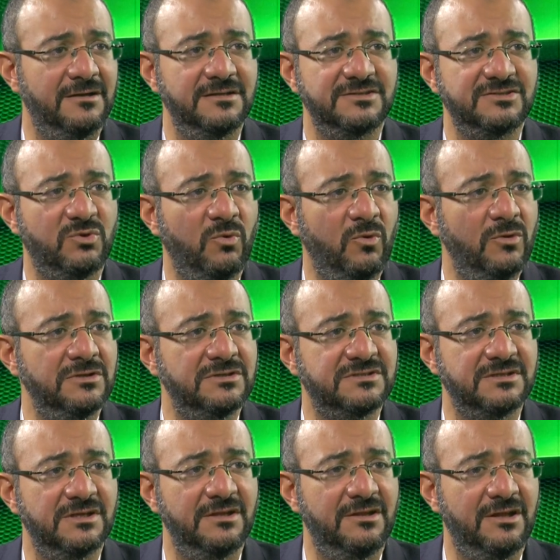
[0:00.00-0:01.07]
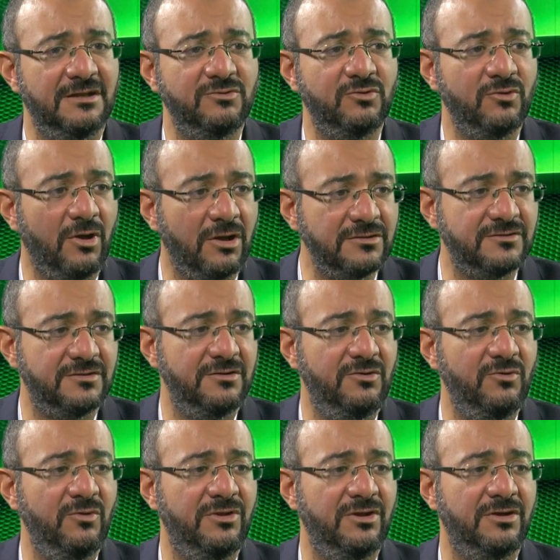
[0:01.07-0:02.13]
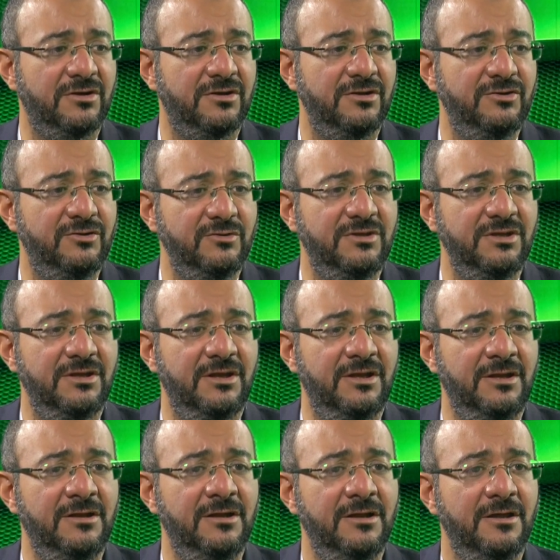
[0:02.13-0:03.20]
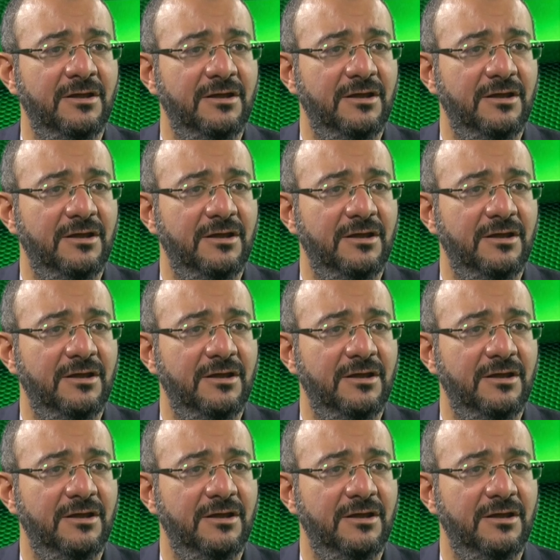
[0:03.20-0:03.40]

schools that do not do their duty in